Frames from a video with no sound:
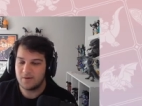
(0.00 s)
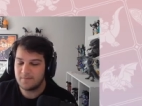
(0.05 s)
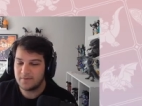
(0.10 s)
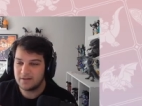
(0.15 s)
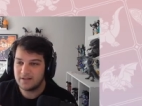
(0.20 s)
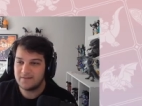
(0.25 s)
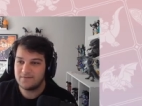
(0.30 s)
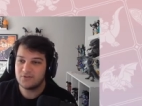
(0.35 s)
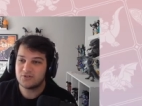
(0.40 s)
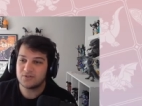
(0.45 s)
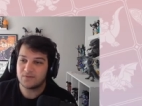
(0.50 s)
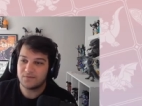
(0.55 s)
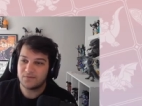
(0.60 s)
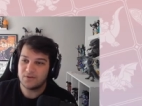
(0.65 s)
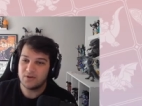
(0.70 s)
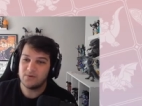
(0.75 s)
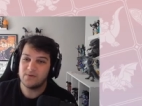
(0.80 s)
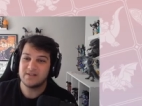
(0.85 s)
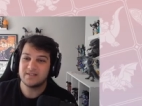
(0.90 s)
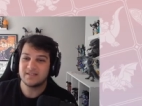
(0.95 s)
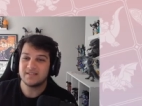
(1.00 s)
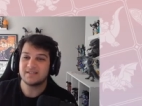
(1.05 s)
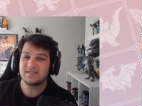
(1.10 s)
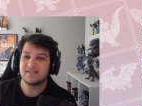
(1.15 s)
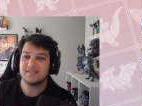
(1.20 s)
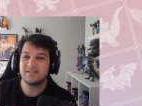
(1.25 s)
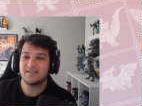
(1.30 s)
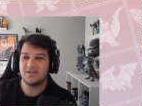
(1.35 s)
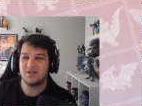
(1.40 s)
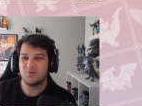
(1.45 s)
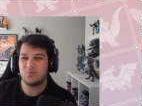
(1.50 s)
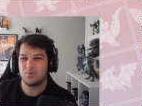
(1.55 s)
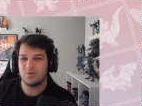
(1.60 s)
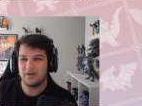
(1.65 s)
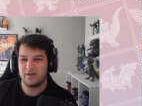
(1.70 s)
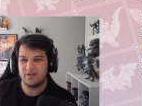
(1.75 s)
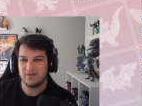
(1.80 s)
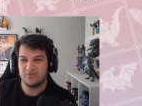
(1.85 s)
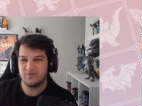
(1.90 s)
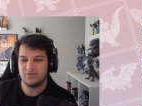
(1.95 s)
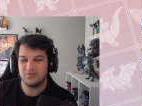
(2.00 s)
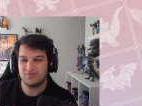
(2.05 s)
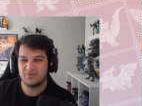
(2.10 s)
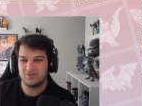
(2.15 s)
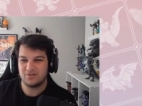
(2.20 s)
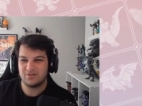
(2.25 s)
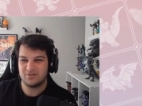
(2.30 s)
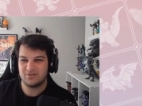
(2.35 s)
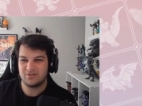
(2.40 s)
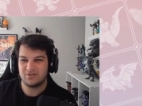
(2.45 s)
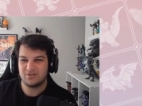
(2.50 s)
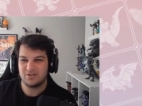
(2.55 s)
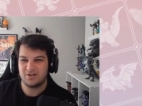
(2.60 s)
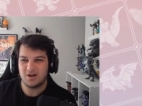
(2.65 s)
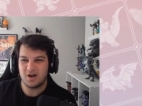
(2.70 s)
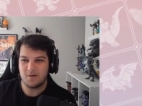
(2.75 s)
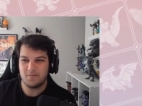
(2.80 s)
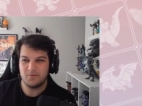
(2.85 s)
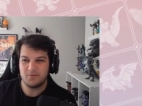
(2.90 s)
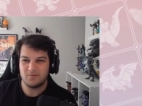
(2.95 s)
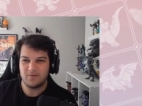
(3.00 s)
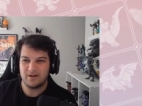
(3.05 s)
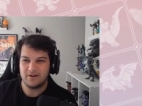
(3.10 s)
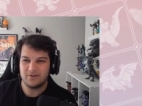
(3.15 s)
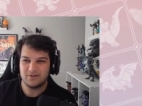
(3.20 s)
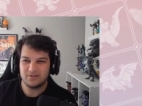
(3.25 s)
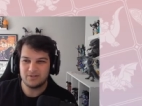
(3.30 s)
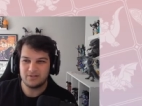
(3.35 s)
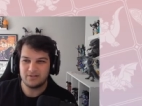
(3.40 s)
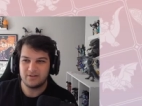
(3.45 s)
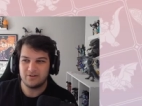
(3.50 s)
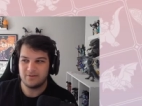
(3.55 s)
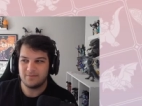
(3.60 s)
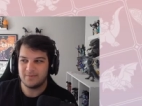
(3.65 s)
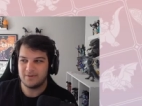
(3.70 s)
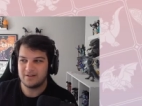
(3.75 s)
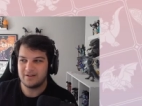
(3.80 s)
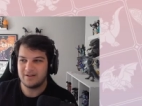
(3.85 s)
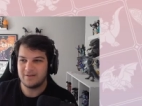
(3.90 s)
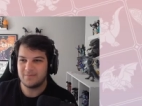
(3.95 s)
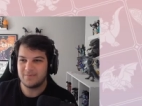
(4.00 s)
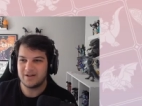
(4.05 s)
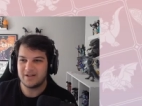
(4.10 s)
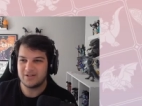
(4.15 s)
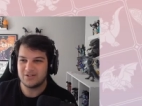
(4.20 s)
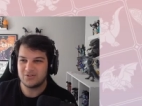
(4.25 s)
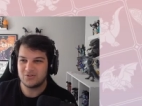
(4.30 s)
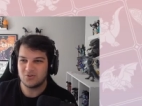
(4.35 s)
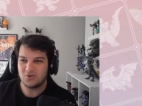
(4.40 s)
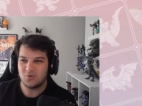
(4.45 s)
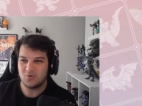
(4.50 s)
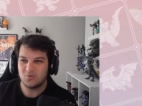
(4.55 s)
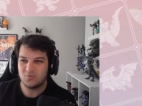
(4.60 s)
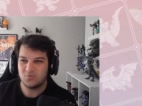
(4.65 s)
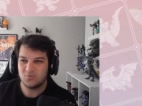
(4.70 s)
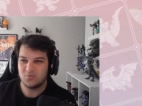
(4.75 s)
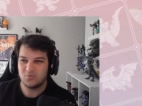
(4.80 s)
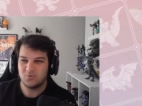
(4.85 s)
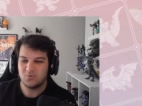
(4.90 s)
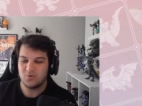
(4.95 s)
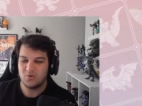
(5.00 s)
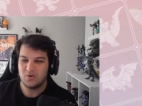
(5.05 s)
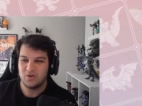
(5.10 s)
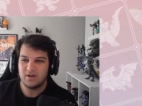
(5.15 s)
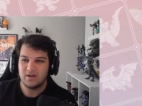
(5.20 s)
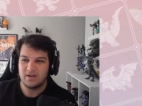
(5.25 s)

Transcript: I believe there's a few instances here where I use Kamen Rider's leader ability, but I don't